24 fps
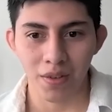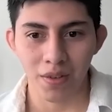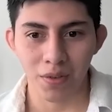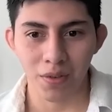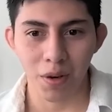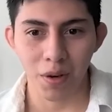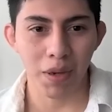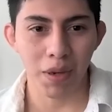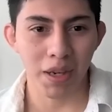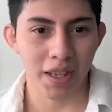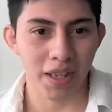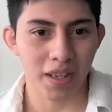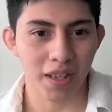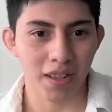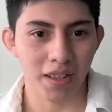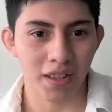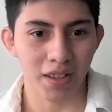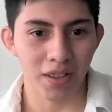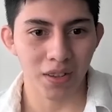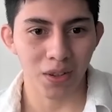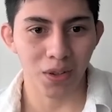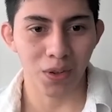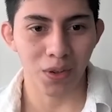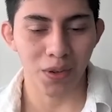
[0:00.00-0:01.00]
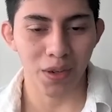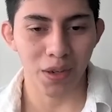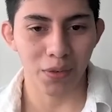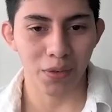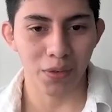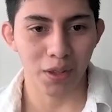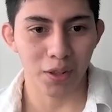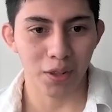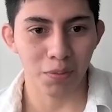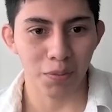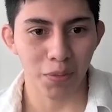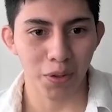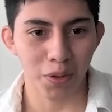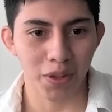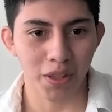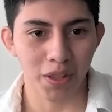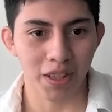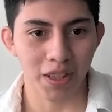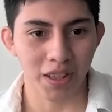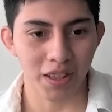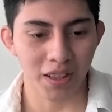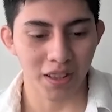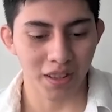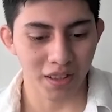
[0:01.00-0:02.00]
replicate the story of this
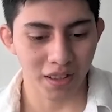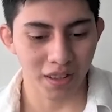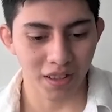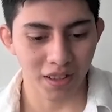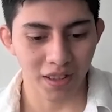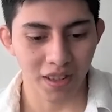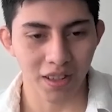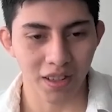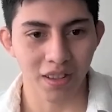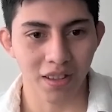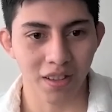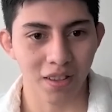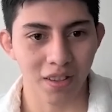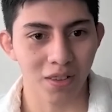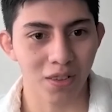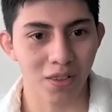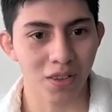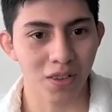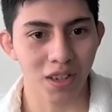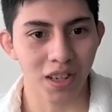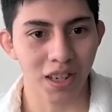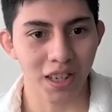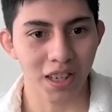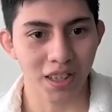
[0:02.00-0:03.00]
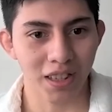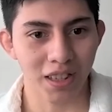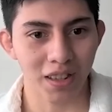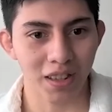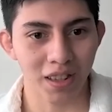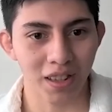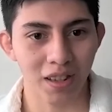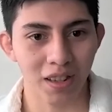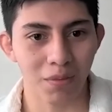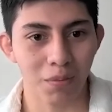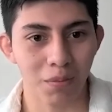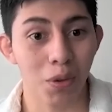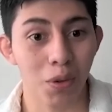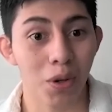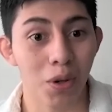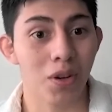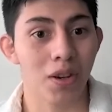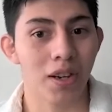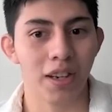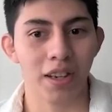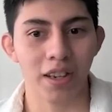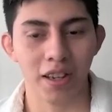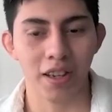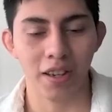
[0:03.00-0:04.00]
book in, you know, like in
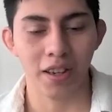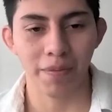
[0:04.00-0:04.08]
modeling